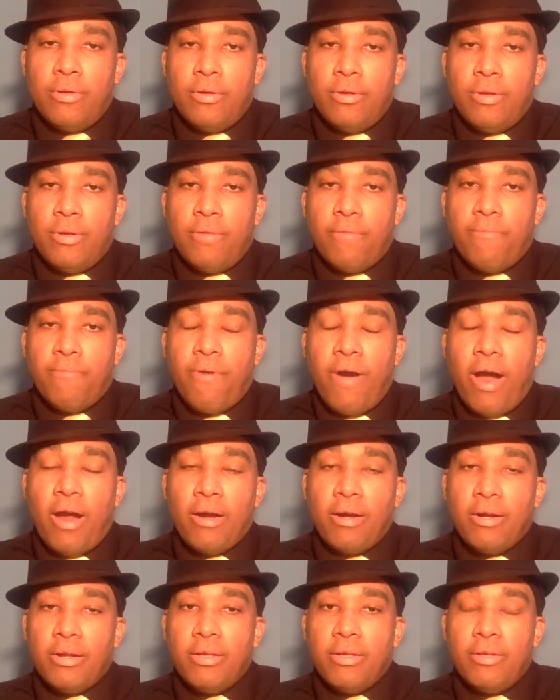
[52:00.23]
and
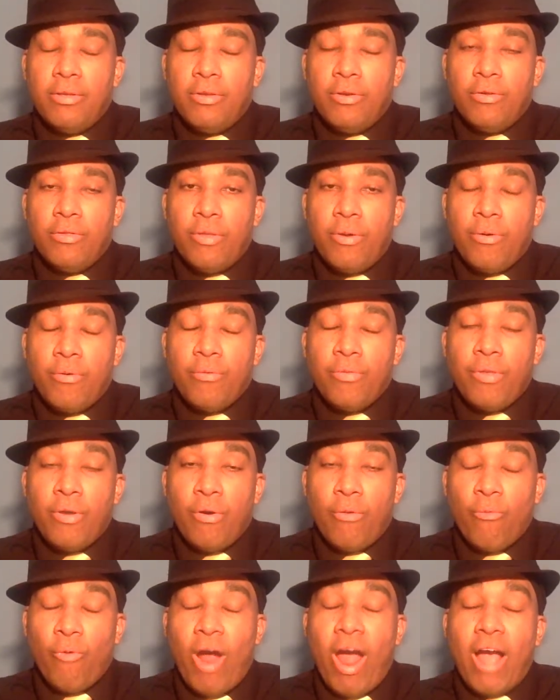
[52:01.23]
finally,
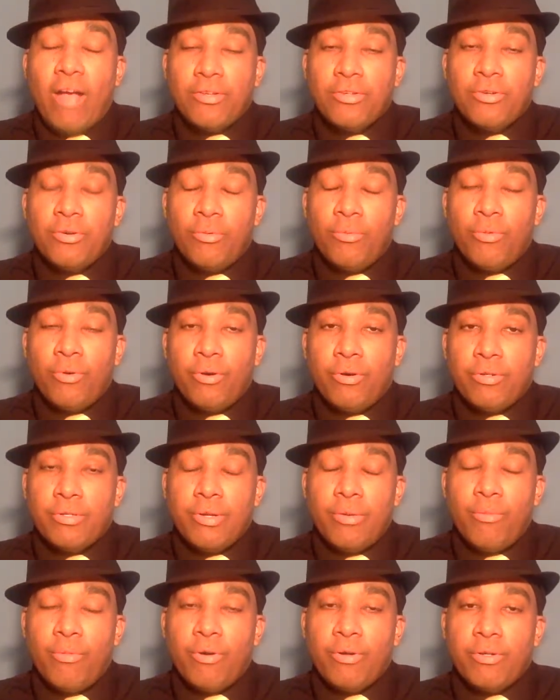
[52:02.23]
they're rational words.
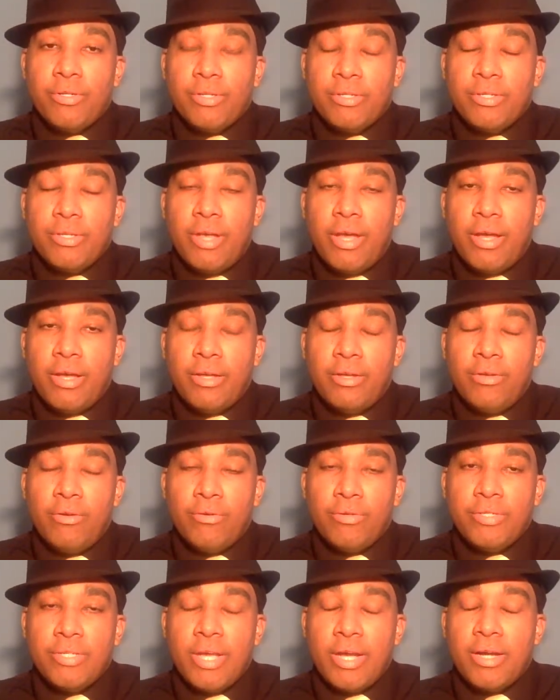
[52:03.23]
They weren't just like,
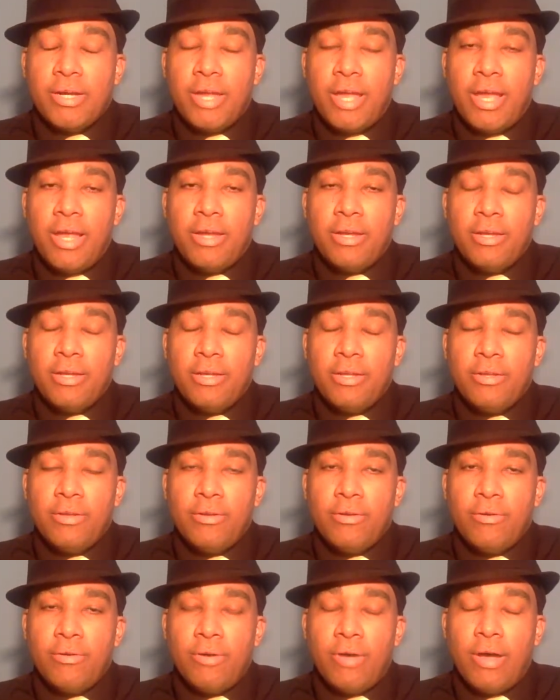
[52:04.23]
second-handed.
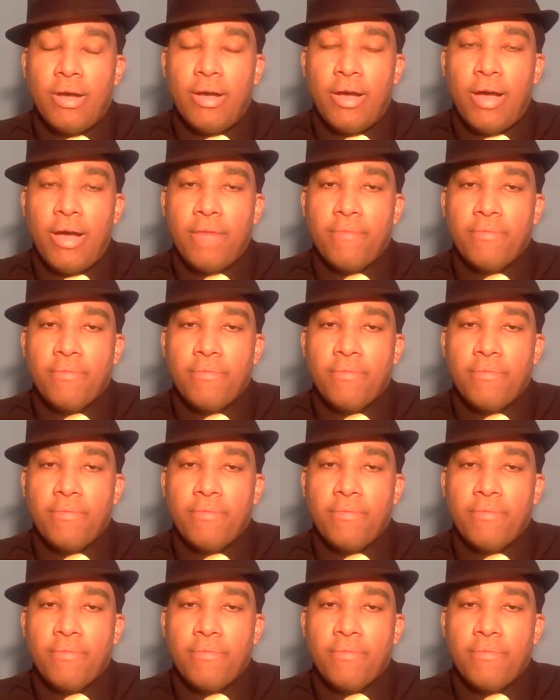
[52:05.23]
I have